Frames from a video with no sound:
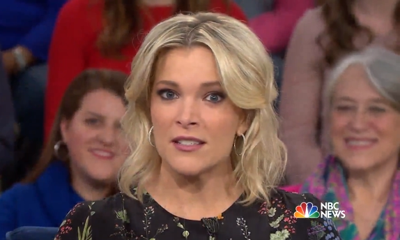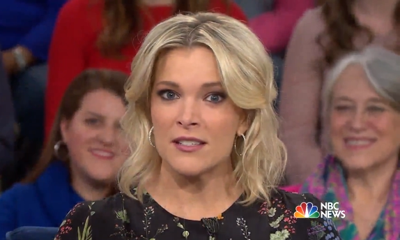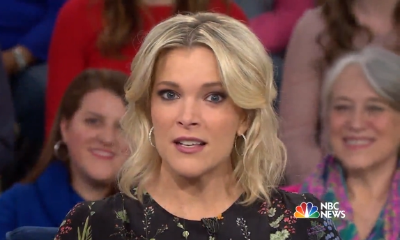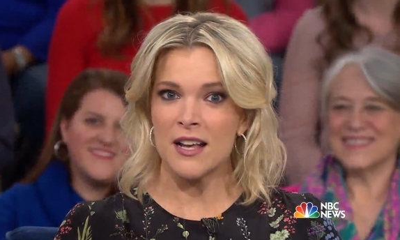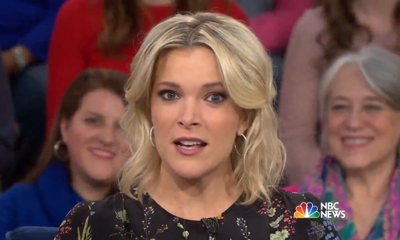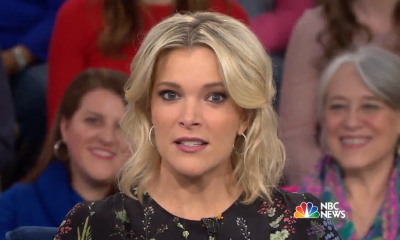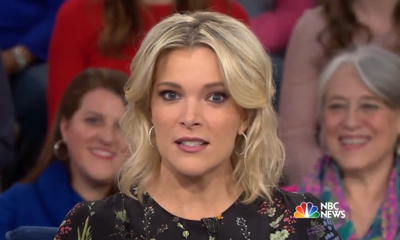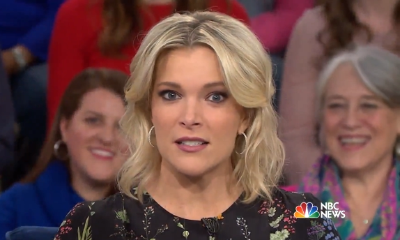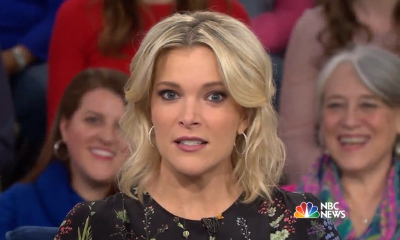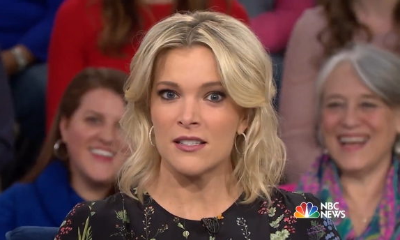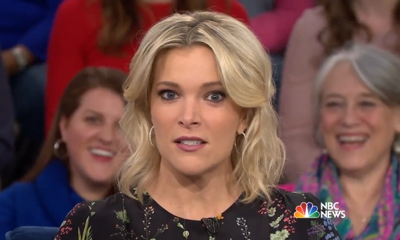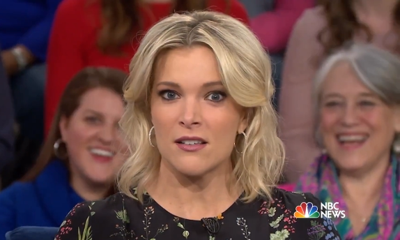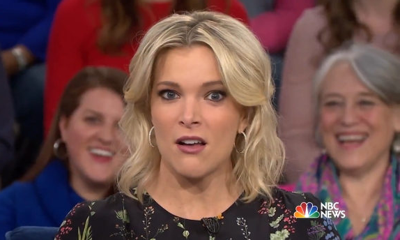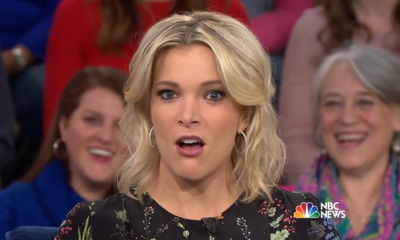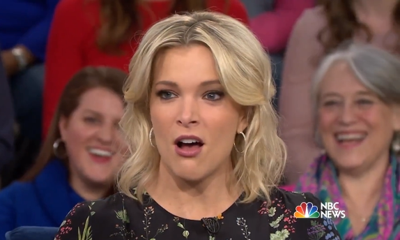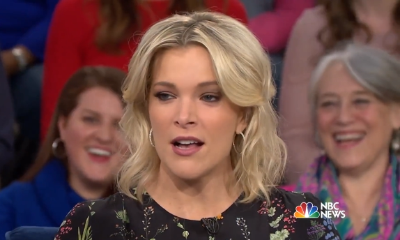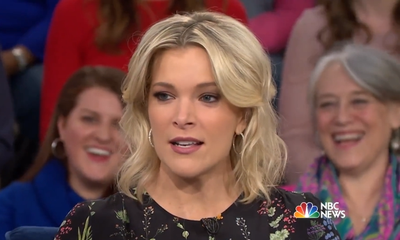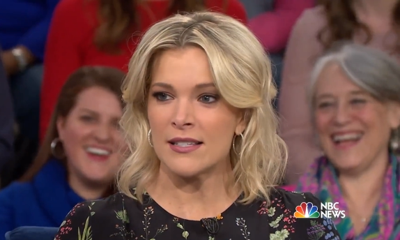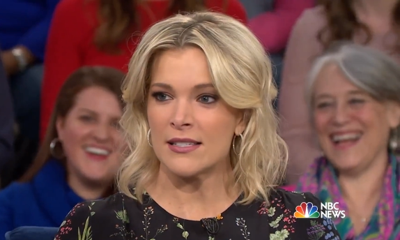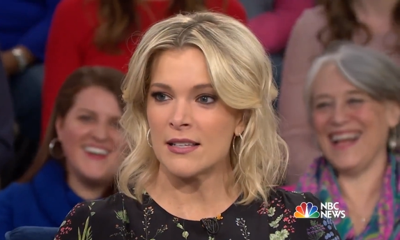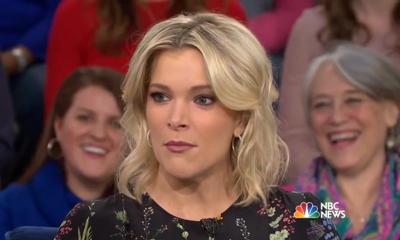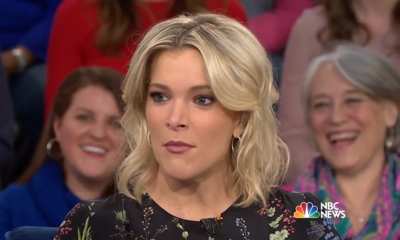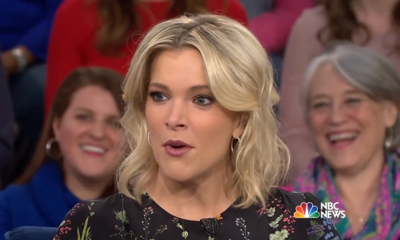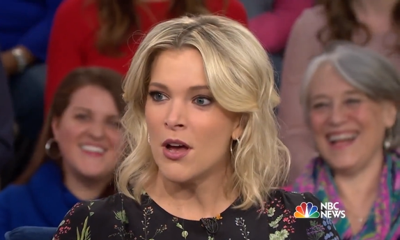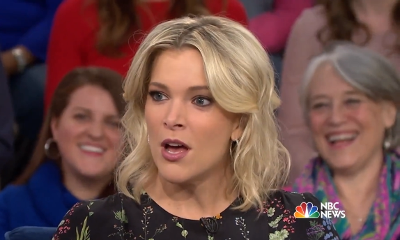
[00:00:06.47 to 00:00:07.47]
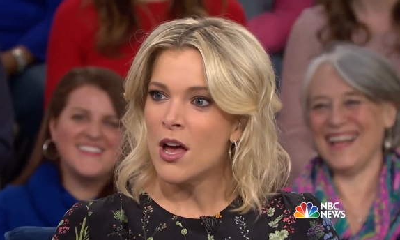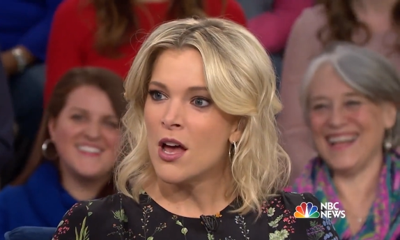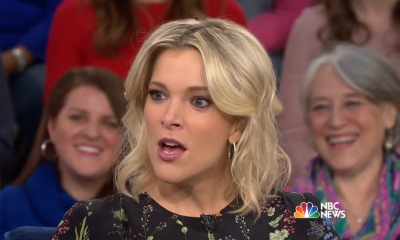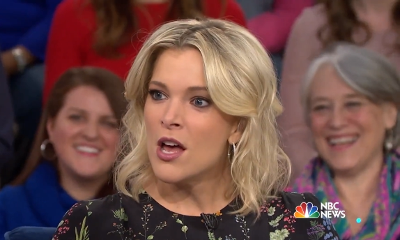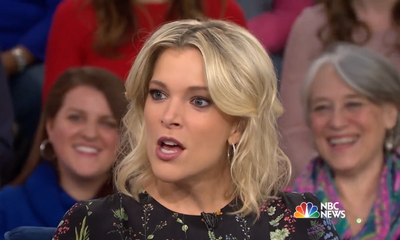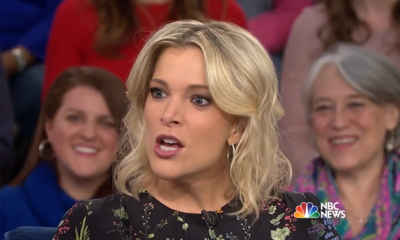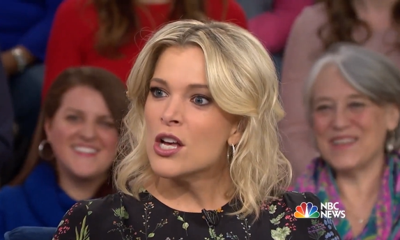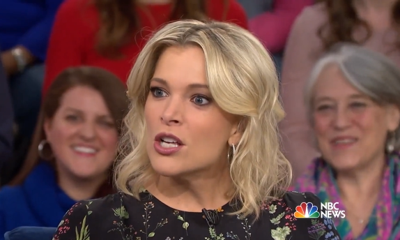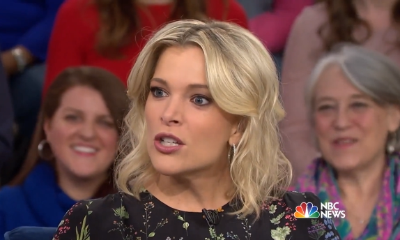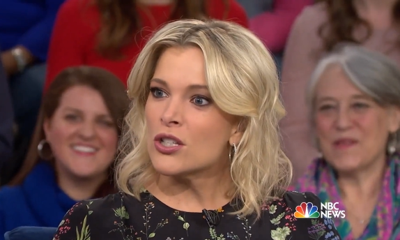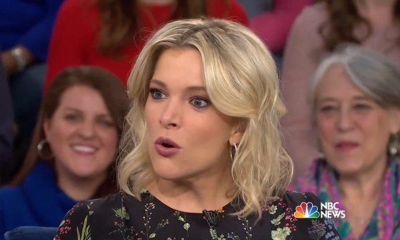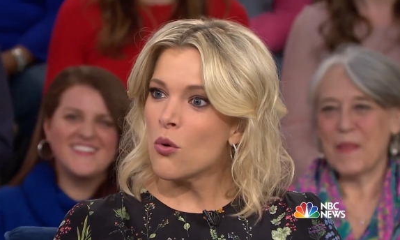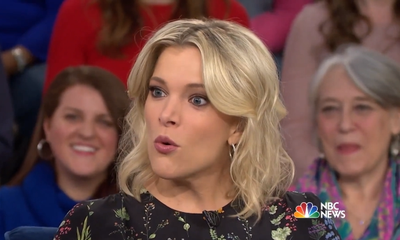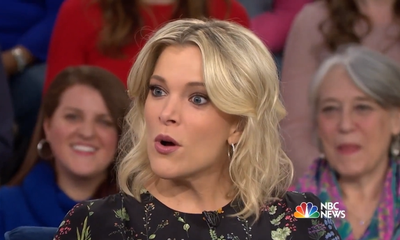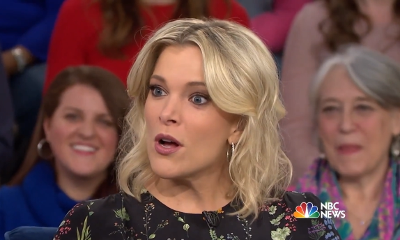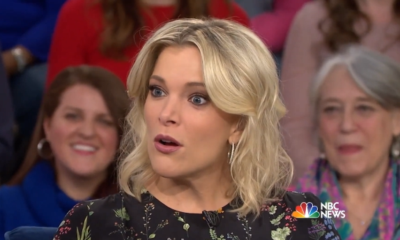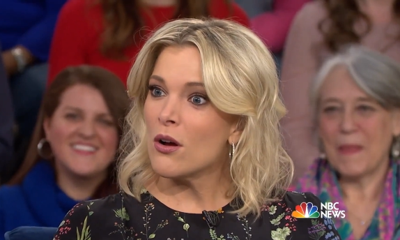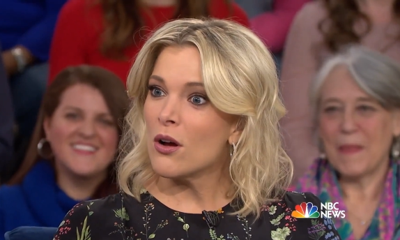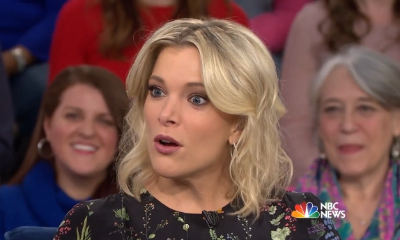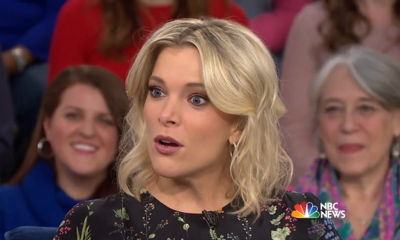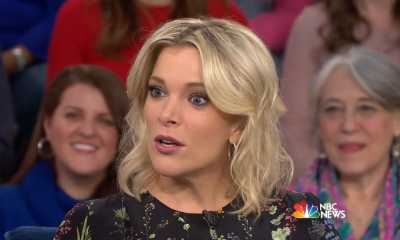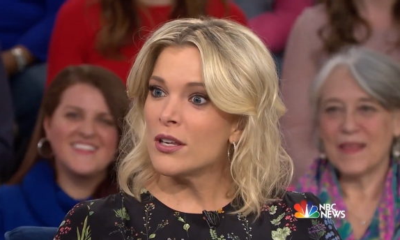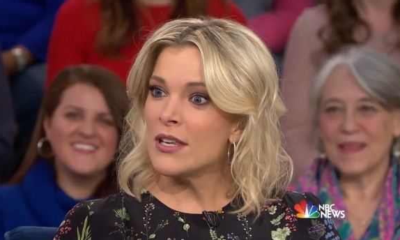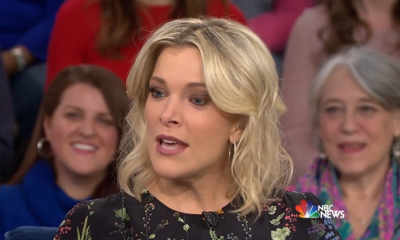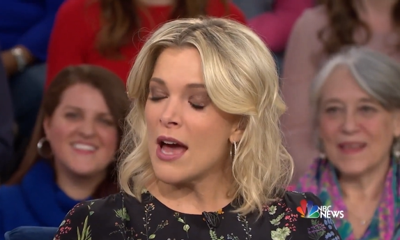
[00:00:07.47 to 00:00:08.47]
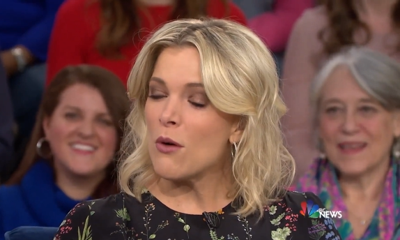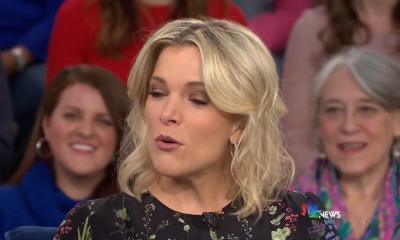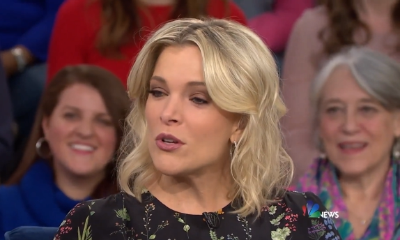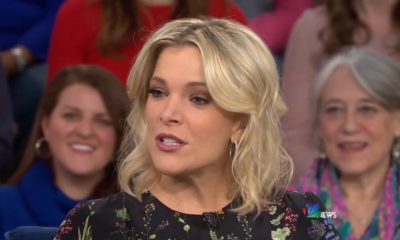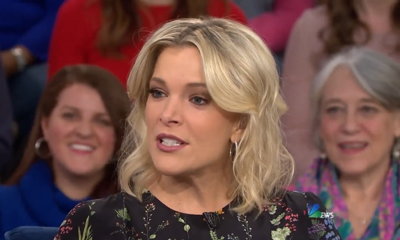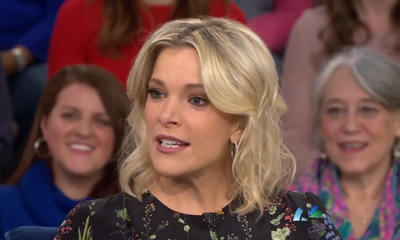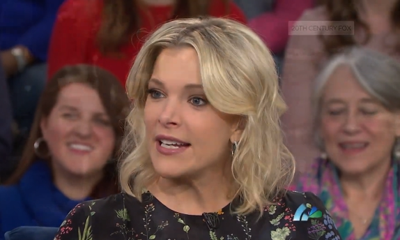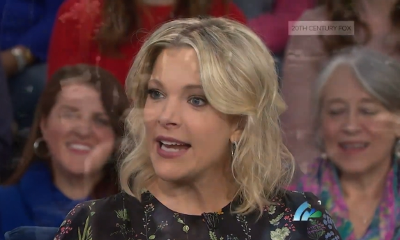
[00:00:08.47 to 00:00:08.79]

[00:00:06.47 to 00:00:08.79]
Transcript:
Speaker 1: Is Us. It's awesome. Are you ready? Yeah, what's